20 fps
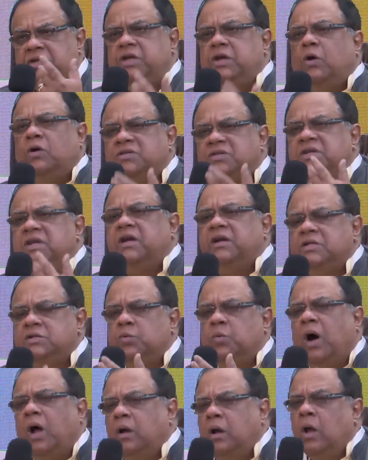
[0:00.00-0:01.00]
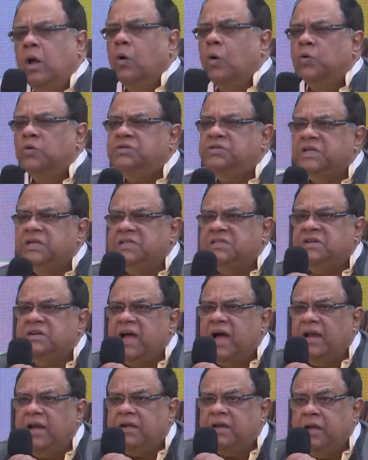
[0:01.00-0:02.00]
seer is one who sees
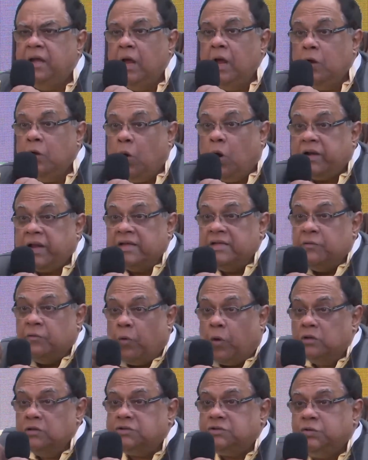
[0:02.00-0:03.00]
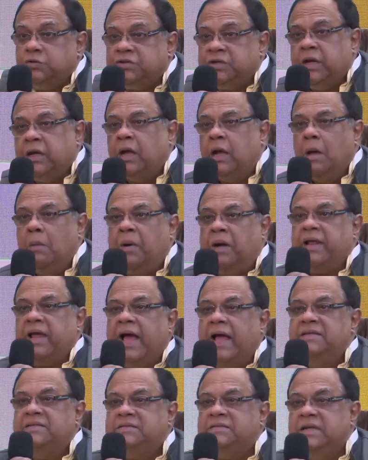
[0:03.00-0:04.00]
reality not as he wants to see, but
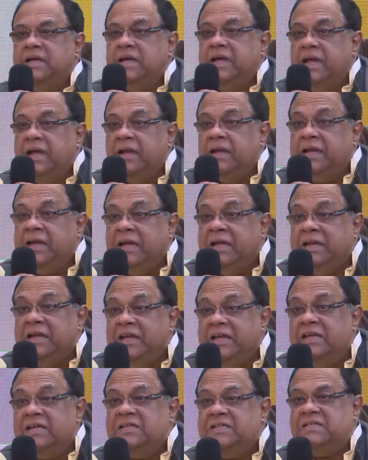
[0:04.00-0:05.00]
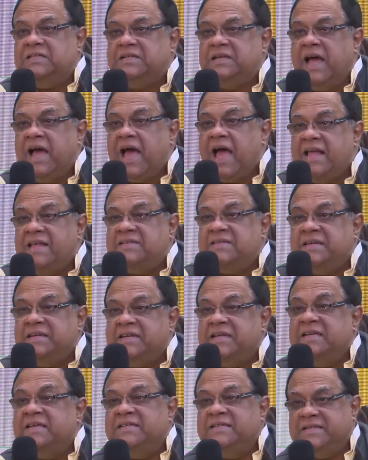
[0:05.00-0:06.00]
as it is, as it
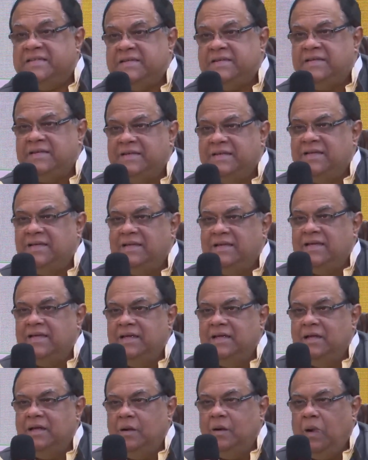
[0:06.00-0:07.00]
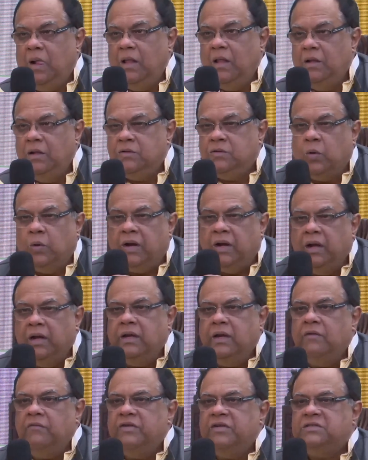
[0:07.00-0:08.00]
is. So
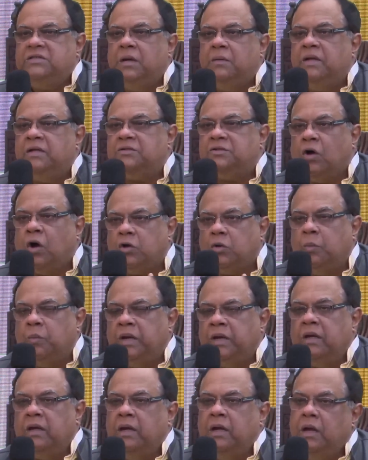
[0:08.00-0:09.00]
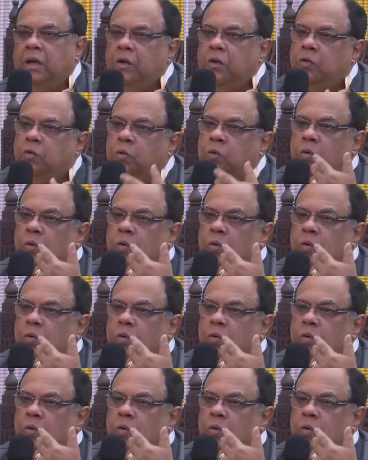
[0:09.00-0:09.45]
Indian wisdom has taught me to